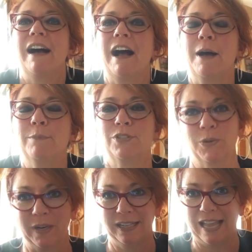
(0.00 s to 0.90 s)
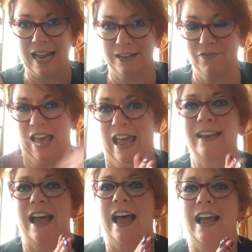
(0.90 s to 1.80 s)
Um, so in light of
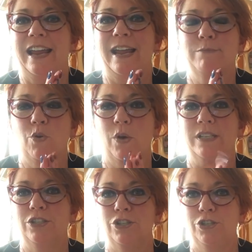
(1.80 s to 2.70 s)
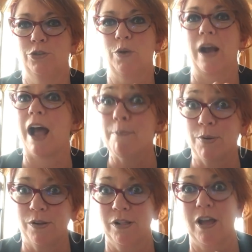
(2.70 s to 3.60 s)
that, I am going to do a
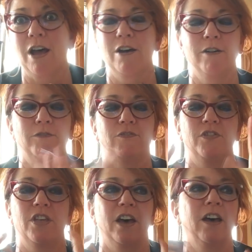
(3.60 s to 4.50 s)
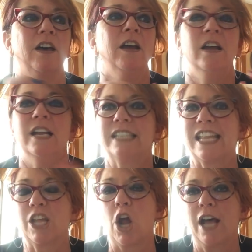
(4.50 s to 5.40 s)
couple of the
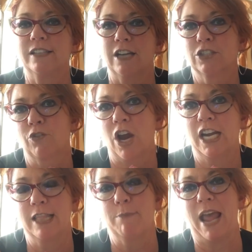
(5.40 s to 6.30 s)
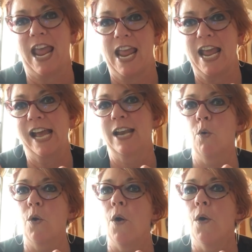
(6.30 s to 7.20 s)
ten Little Hot Dogs Frying in the Pan